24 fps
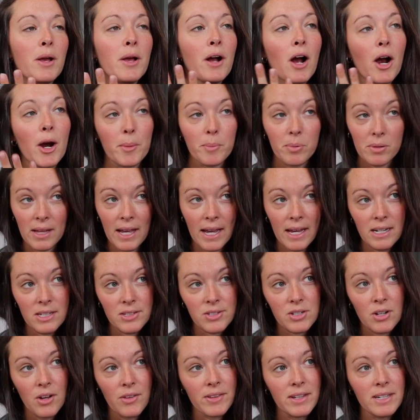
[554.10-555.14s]
our plan is
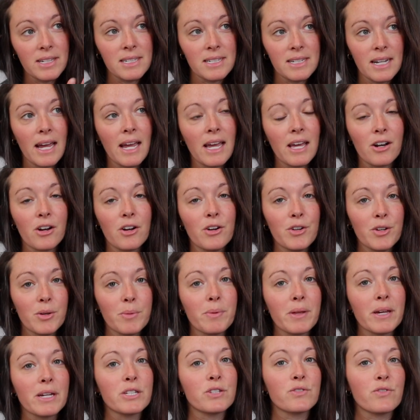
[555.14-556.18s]
to only stay in our new
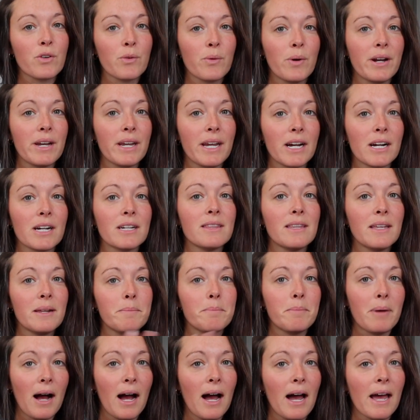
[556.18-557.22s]
place for 1 year and then
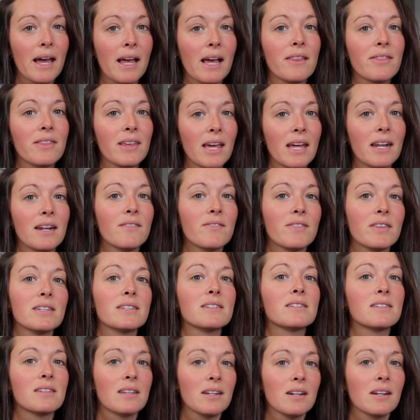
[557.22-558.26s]
buy at the end of
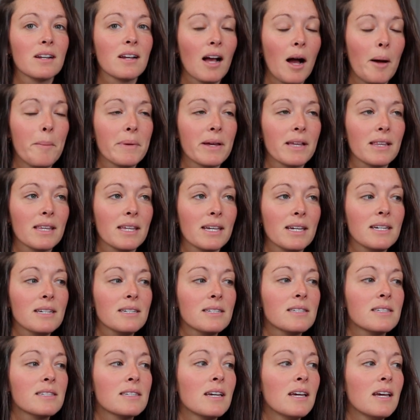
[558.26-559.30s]
this coming
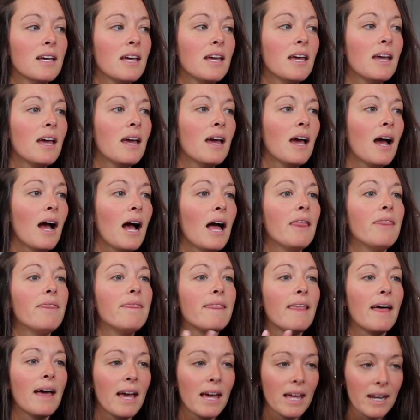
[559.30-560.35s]
lease, and
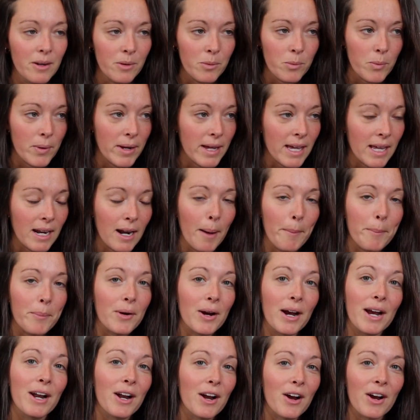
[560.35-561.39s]
then we can
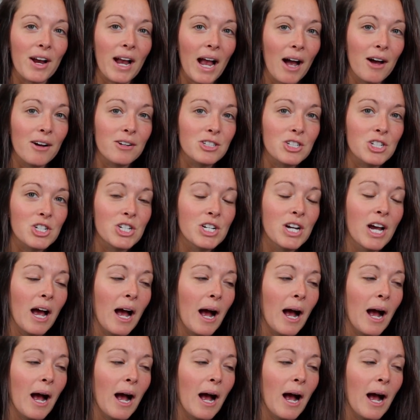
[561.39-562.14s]
upgrade our couch.